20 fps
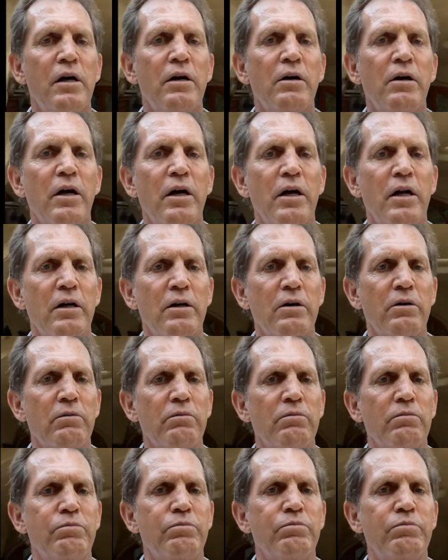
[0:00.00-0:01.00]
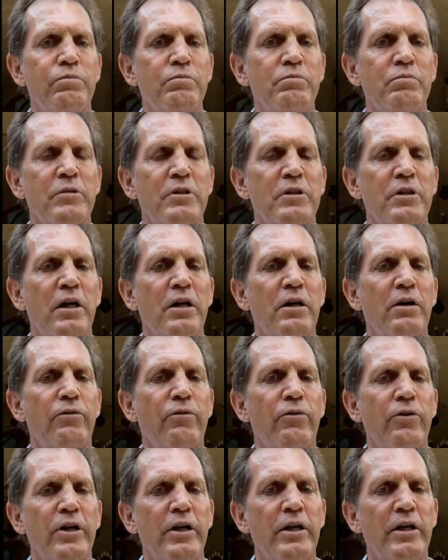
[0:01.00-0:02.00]

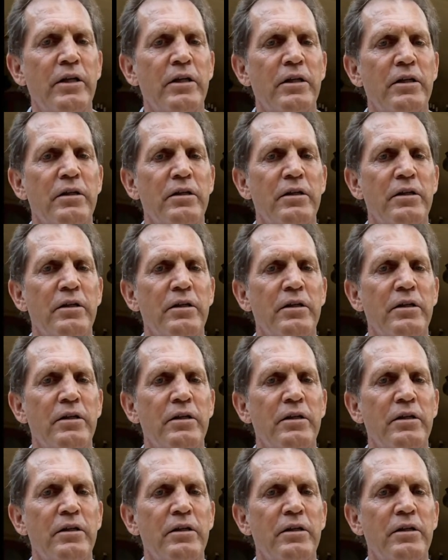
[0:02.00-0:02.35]
clutter-free,